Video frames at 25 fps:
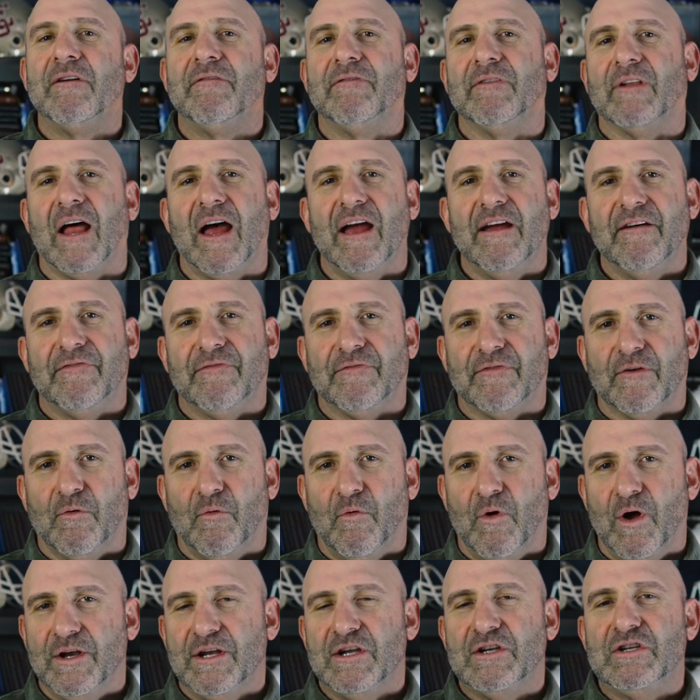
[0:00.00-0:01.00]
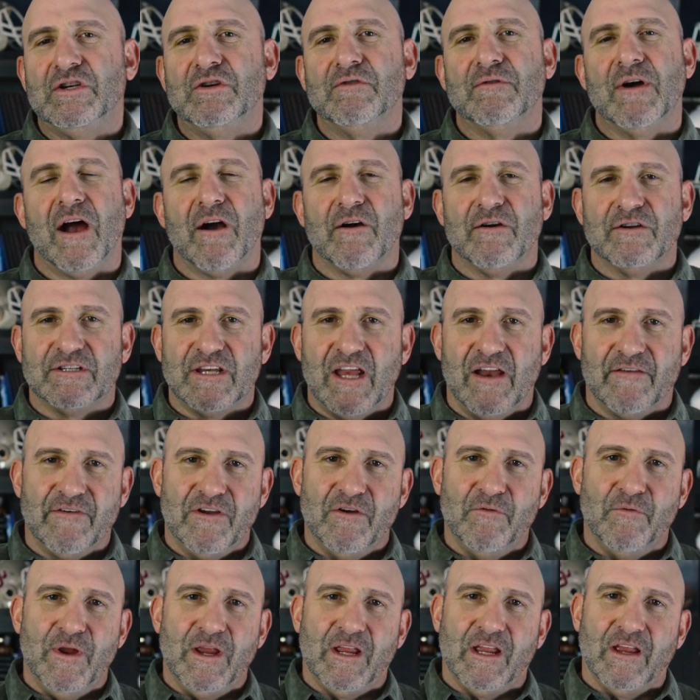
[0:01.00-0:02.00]
of life for 1 to 2 hours
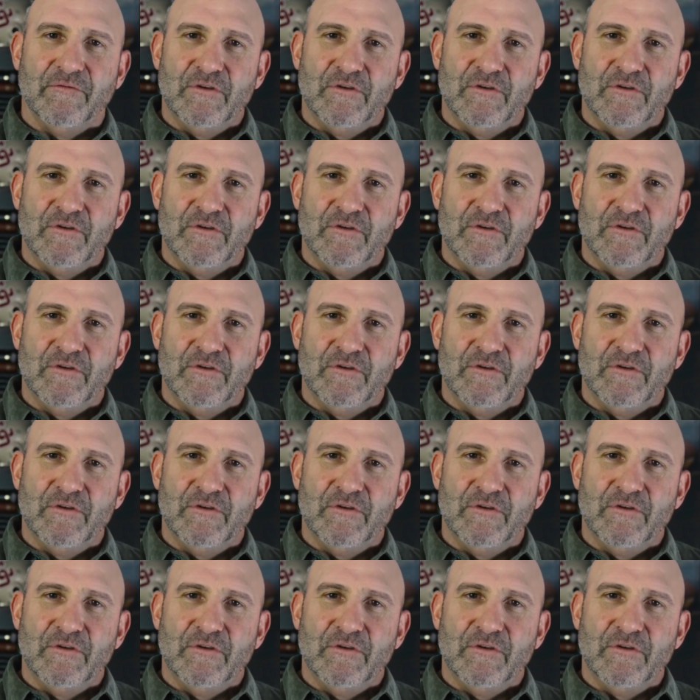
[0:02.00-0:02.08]
every week.